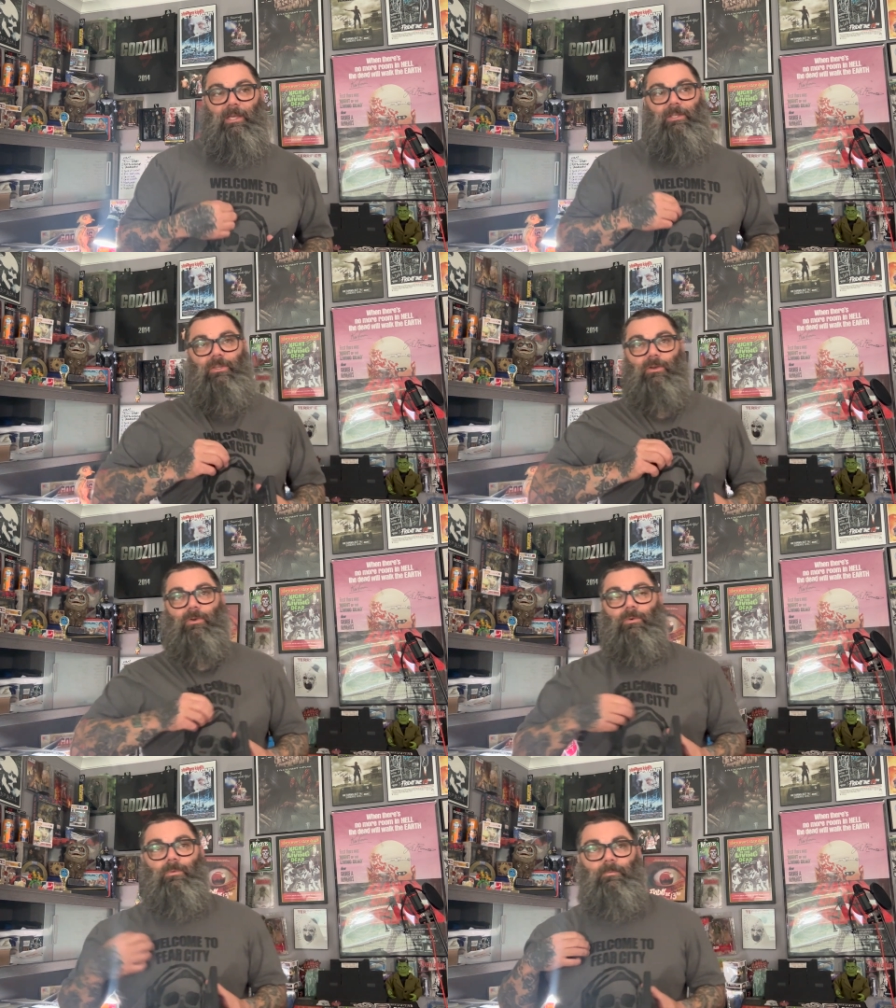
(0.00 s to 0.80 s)

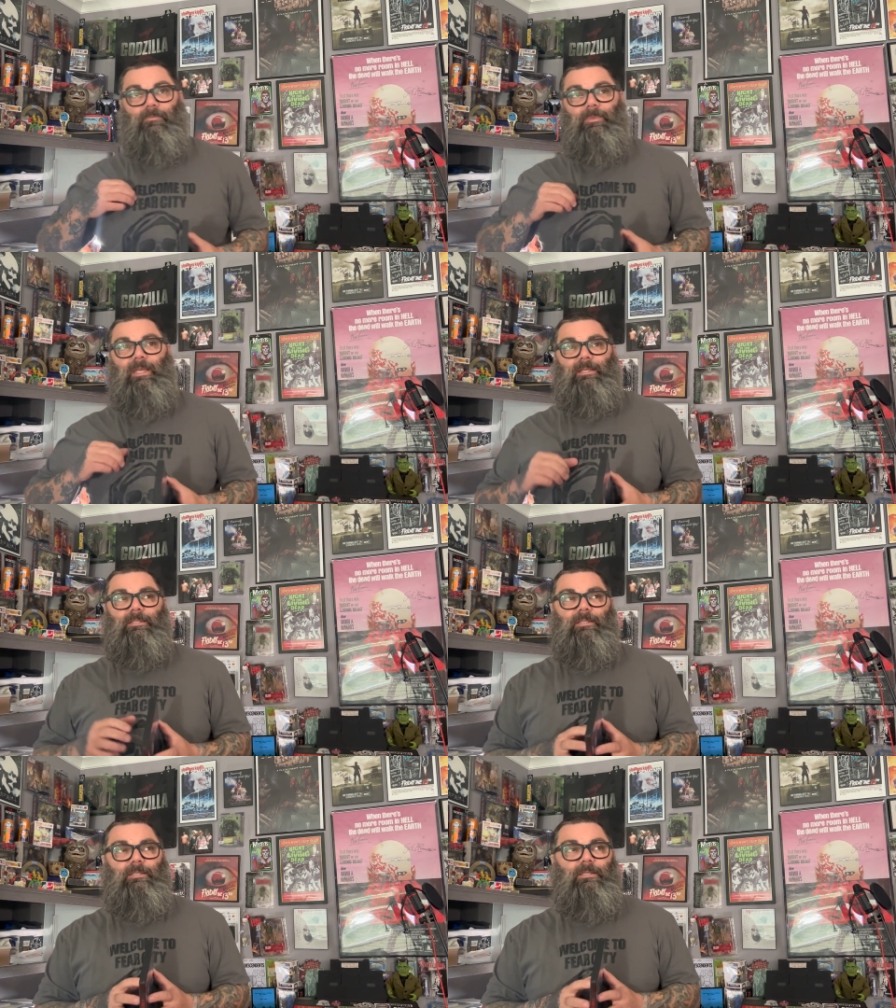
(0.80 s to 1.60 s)
So, yes,
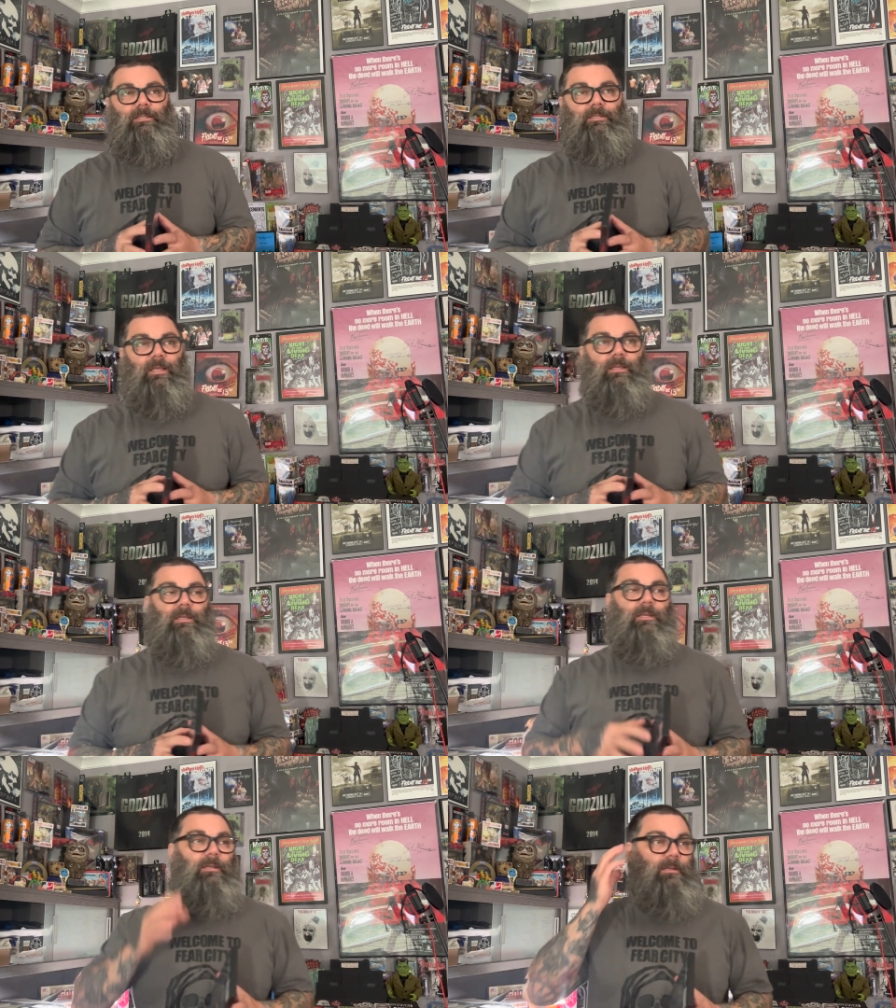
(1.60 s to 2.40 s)
this is
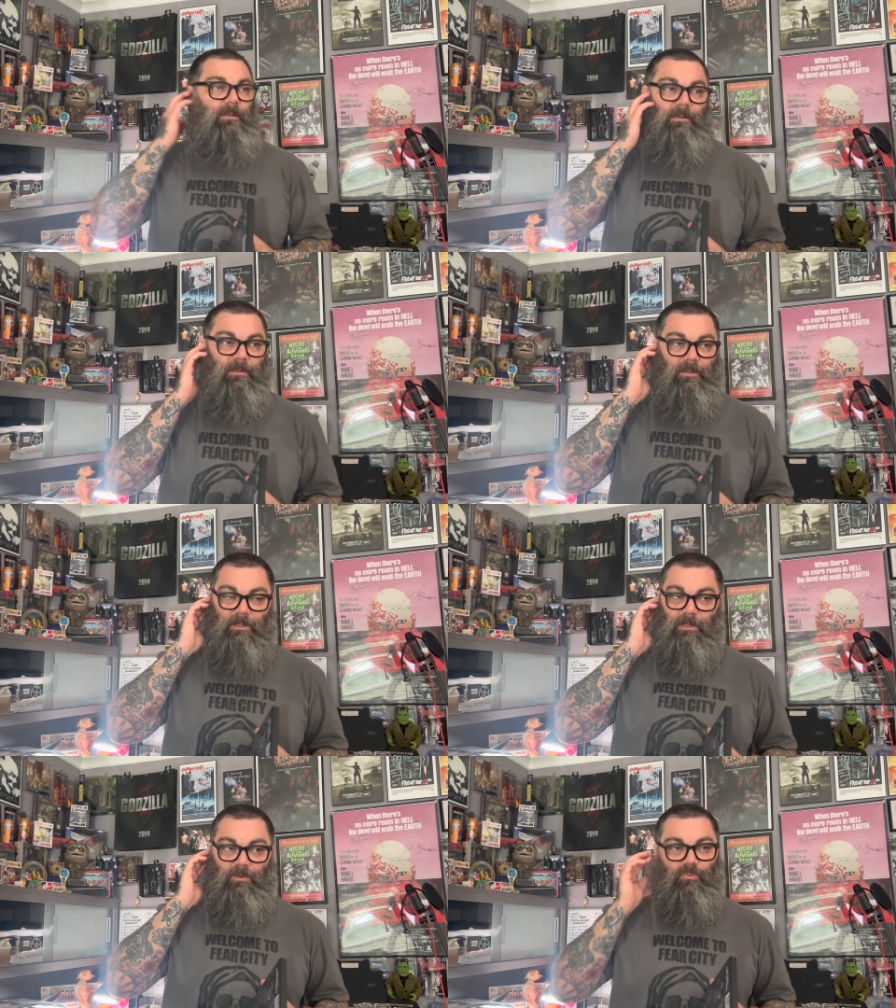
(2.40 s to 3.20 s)
a
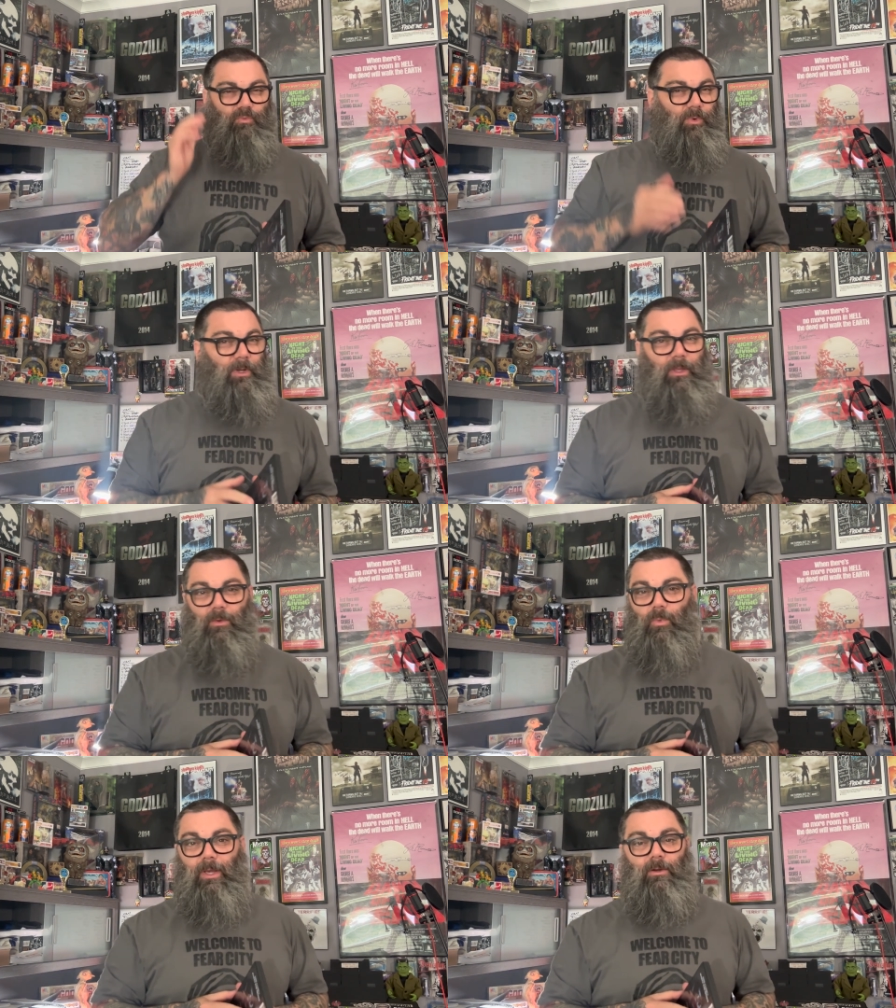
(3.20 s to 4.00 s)
really
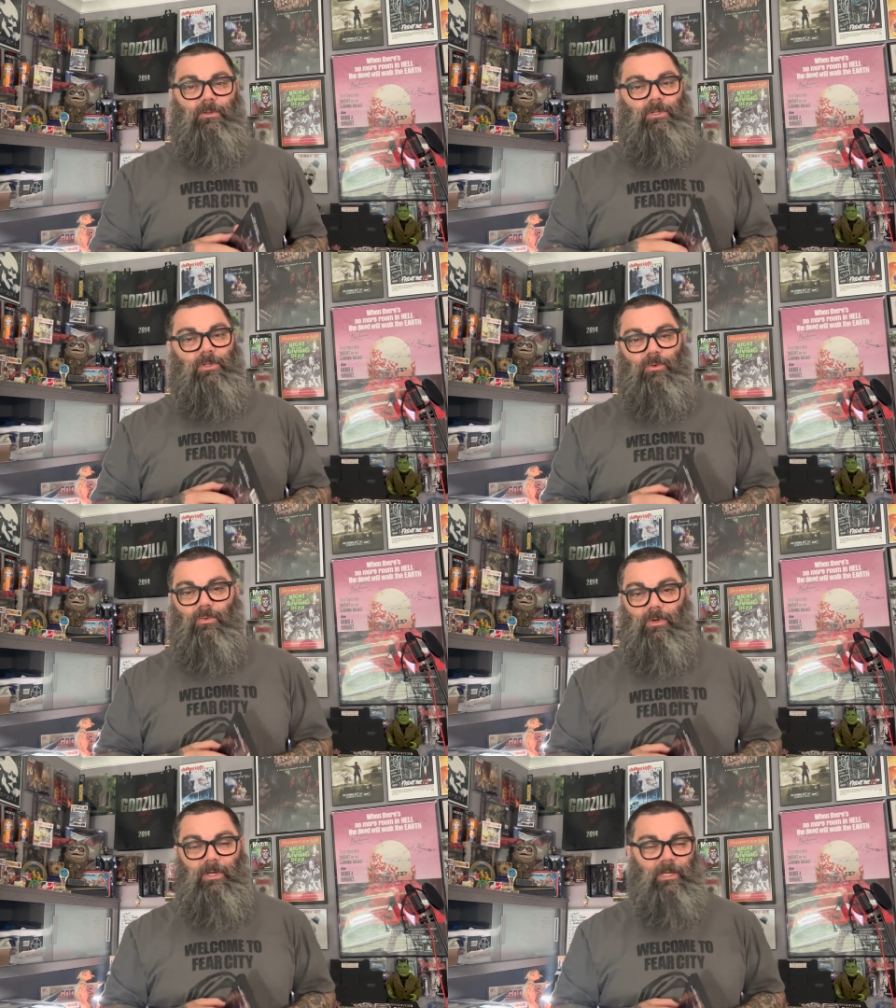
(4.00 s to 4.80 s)
weird
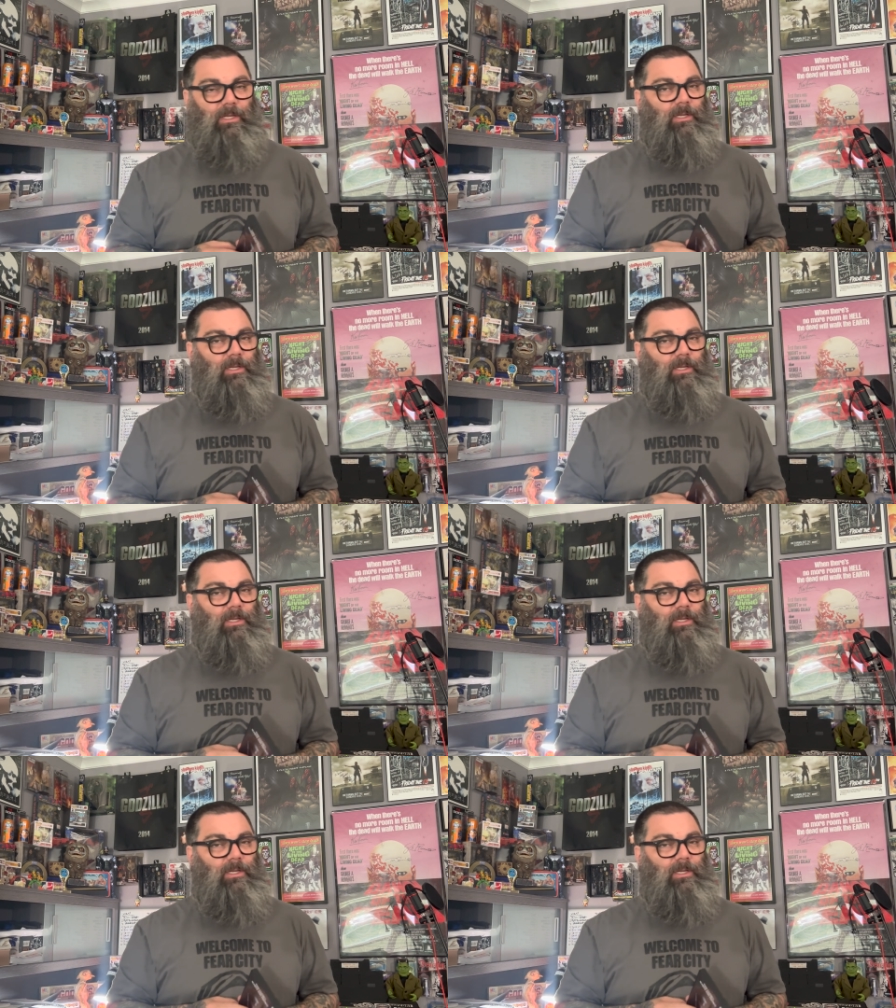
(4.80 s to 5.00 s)
story,